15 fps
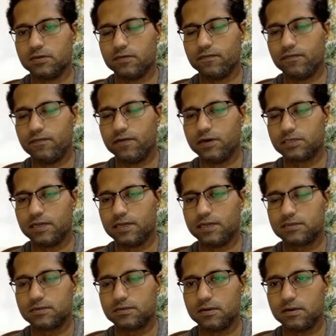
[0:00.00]
So first
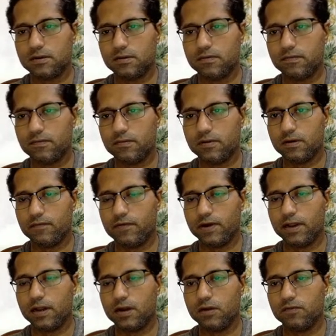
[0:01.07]
let's
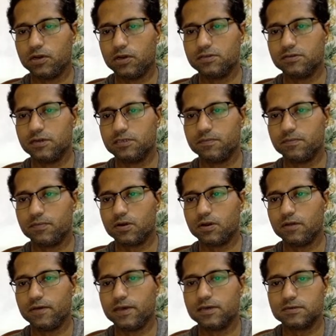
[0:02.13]
find out what is reciprocal
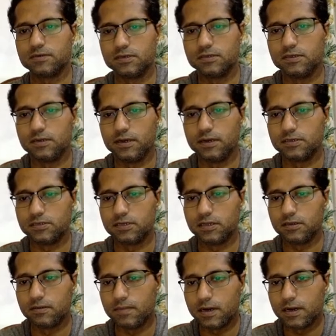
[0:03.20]
of x. It is
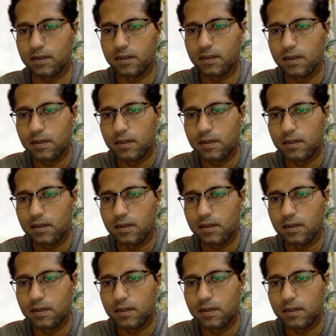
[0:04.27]
nothing but